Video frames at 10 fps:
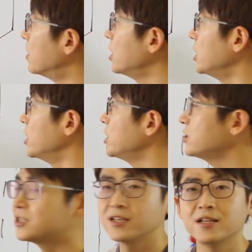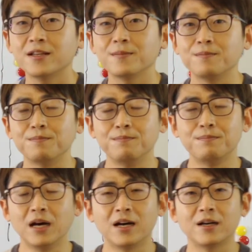emerge
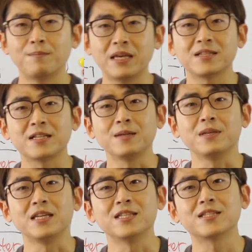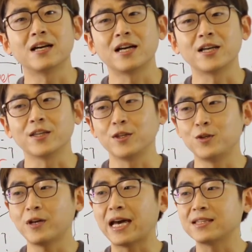basically means
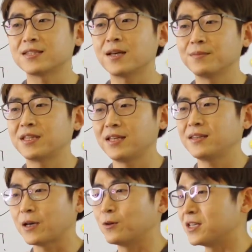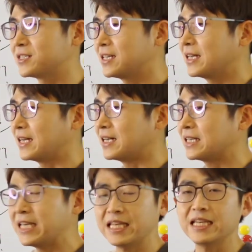you had something that was
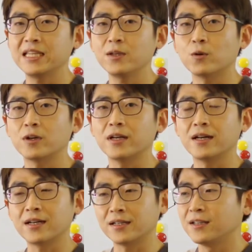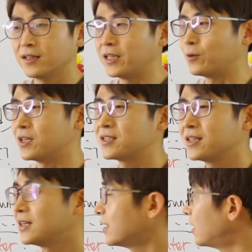hidden or that
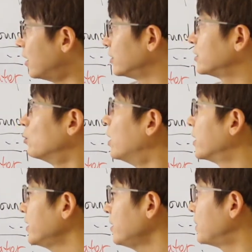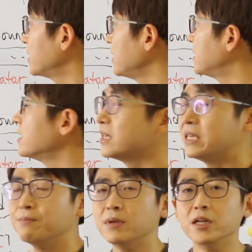was under the water, but it
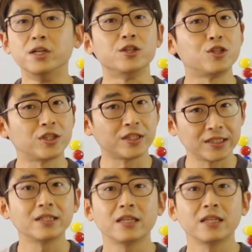emerged.